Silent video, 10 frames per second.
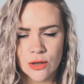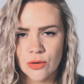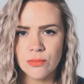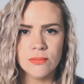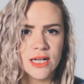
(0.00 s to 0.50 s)

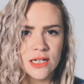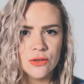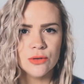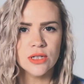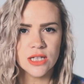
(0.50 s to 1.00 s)
Scotland or
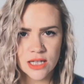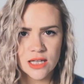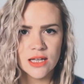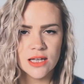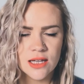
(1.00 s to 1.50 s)
Ireland, and
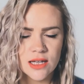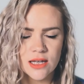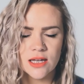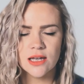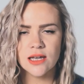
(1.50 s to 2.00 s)
I was just
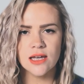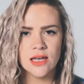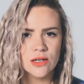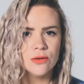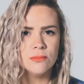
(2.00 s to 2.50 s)
totally captivated.